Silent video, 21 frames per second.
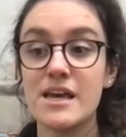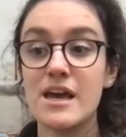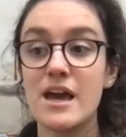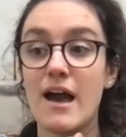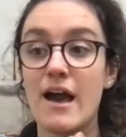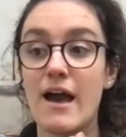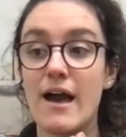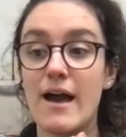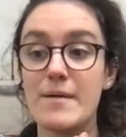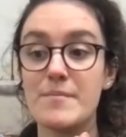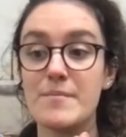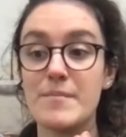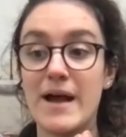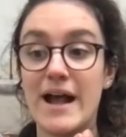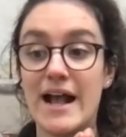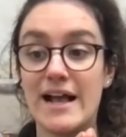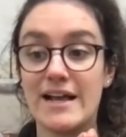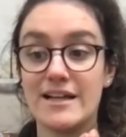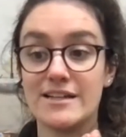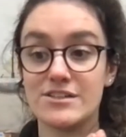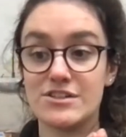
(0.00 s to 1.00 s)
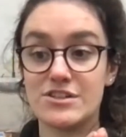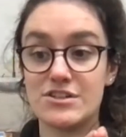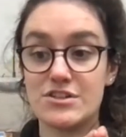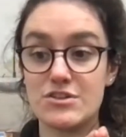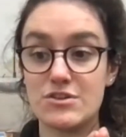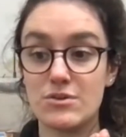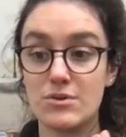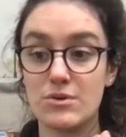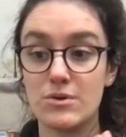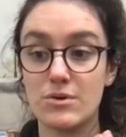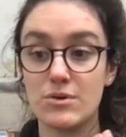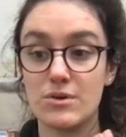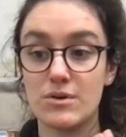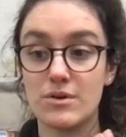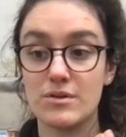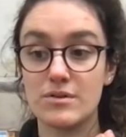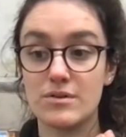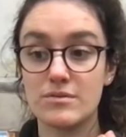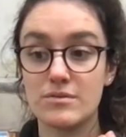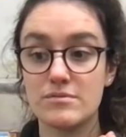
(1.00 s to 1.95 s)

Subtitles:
and your